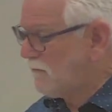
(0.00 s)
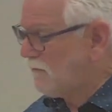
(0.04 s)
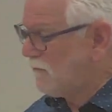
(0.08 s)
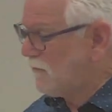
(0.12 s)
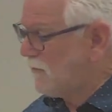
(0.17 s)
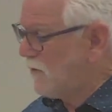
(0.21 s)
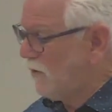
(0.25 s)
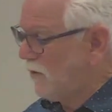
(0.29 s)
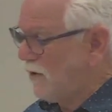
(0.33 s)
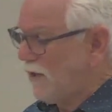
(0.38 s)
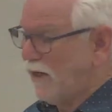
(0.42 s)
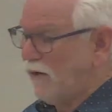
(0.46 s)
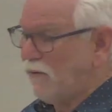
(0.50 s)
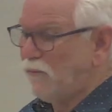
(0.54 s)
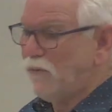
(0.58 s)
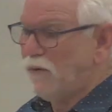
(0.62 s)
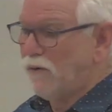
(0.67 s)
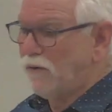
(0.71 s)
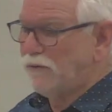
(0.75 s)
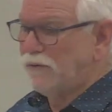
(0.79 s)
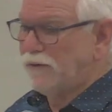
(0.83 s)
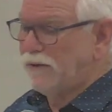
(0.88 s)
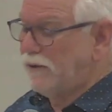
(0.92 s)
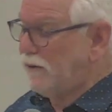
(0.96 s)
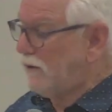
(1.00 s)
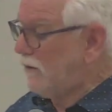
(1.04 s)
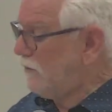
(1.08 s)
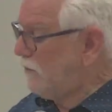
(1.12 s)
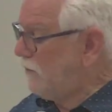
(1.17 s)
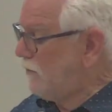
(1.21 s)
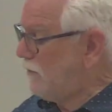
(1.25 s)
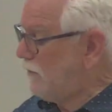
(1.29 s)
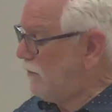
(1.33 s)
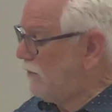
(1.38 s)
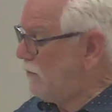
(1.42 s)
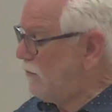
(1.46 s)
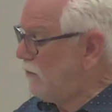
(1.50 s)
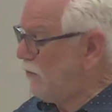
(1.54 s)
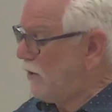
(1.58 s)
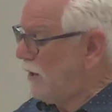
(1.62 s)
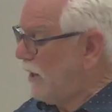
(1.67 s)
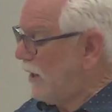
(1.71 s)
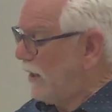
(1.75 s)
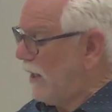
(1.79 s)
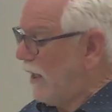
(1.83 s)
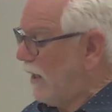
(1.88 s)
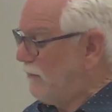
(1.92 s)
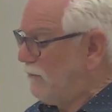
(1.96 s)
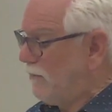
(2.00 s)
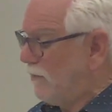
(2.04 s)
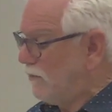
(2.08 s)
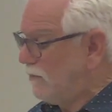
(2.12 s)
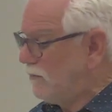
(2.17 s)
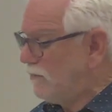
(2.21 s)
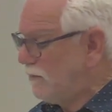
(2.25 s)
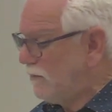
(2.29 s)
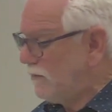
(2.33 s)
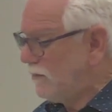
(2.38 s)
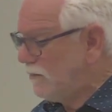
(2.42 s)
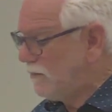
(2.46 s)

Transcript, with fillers: You're not worthy. You're not able.